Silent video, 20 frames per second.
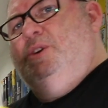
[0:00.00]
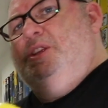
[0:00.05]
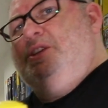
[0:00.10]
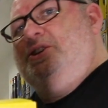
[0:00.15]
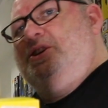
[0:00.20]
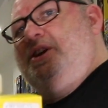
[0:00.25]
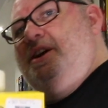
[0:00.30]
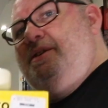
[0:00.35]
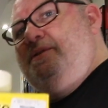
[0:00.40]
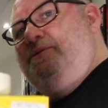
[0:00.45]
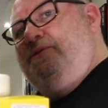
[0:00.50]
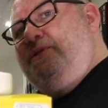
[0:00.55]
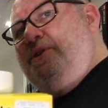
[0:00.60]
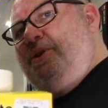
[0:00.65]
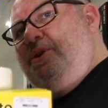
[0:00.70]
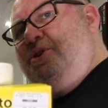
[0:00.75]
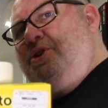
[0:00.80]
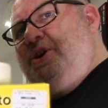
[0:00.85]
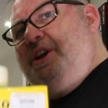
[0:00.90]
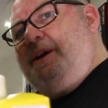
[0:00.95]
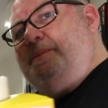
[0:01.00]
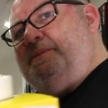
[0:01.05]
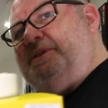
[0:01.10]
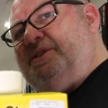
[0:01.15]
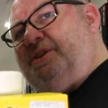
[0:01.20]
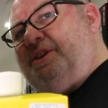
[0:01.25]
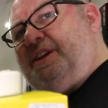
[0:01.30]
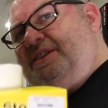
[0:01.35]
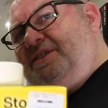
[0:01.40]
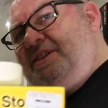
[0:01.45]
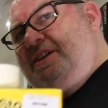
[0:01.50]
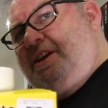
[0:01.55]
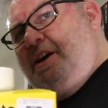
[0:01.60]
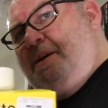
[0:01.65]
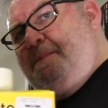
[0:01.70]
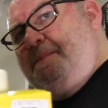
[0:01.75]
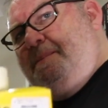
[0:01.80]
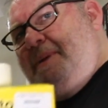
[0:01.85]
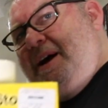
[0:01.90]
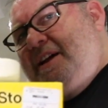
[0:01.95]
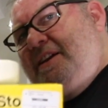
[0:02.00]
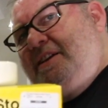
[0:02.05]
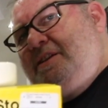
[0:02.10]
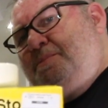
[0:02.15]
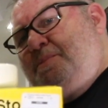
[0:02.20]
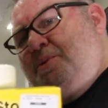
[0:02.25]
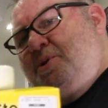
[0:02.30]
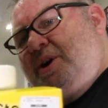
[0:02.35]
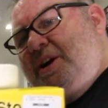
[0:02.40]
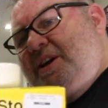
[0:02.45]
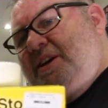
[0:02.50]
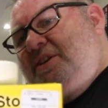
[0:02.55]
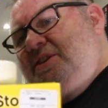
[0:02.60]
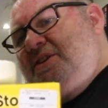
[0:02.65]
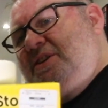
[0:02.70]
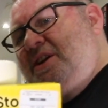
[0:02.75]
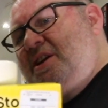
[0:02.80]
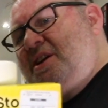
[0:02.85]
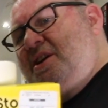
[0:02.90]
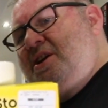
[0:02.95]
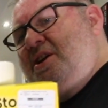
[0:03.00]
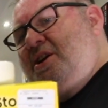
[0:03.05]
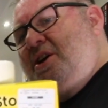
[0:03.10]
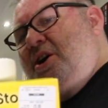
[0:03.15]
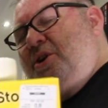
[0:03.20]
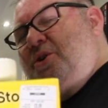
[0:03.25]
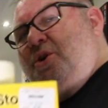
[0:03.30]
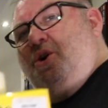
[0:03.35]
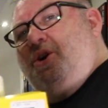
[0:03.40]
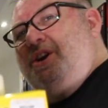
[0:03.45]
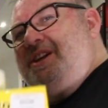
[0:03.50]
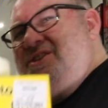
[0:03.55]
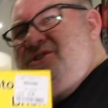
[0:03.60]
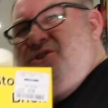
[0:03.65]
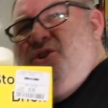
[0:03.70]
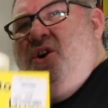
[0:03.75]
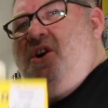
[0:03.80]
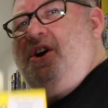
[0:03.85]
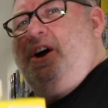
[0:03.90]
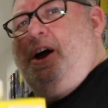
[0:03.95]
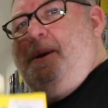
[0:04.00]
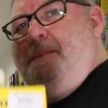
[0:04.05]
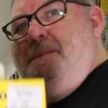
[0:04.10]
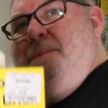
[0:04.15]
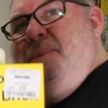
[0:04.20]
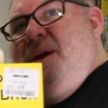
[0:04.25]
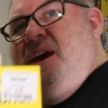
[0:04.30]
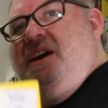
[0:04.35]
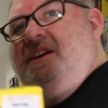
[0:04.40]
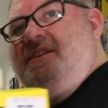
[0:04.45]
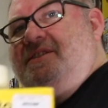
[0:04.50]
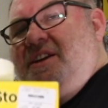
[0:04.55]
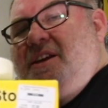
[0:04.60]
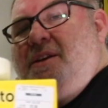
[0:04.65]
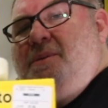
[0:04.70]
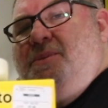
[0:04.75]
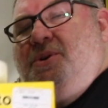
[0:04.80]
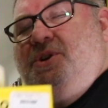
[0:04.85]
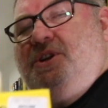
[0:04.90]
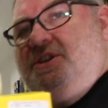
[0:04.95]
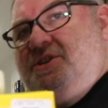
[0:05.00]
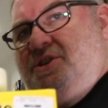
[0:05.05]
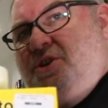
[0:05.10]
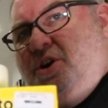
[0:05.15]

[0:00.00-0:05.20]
which if you look on Amazon isn't a bad price at all. It's not amazing, but it's